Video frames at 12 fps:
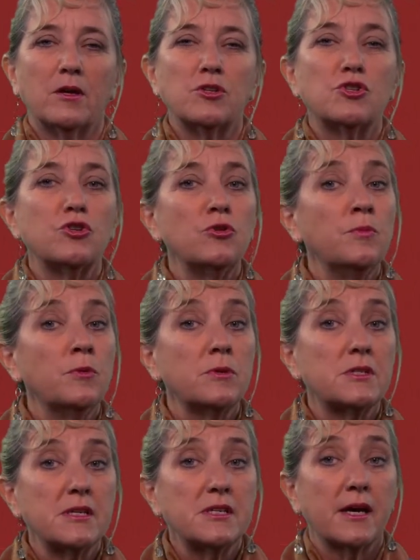2 more
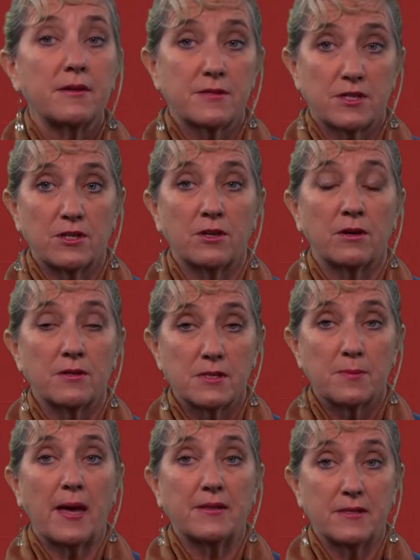details to notice
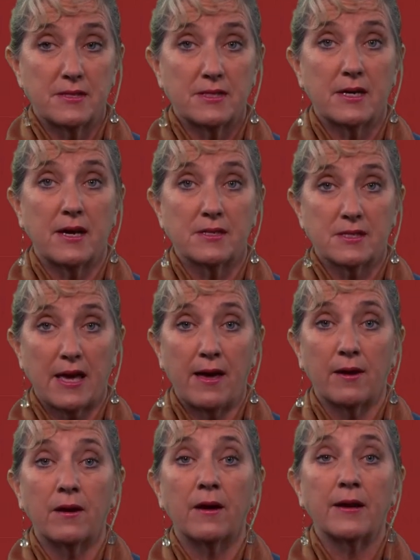about this task
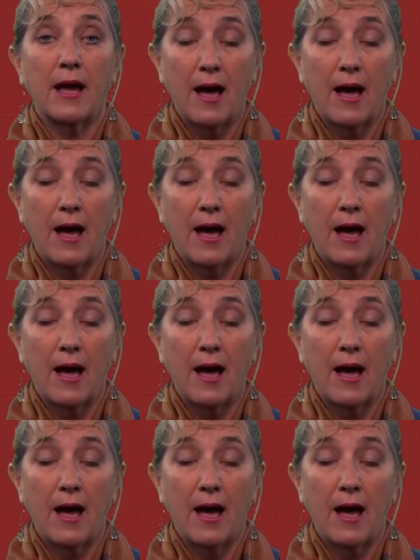outline